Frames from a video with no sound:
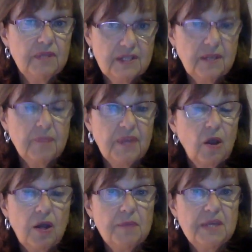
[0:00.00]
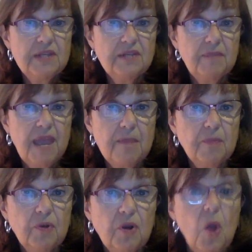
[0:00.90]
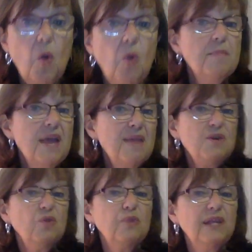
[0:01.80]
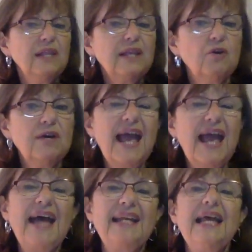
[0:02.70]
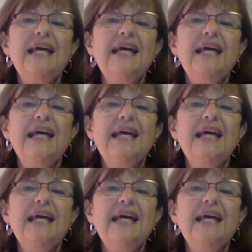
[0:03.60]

something on a piece of paper, or maybe you're really good at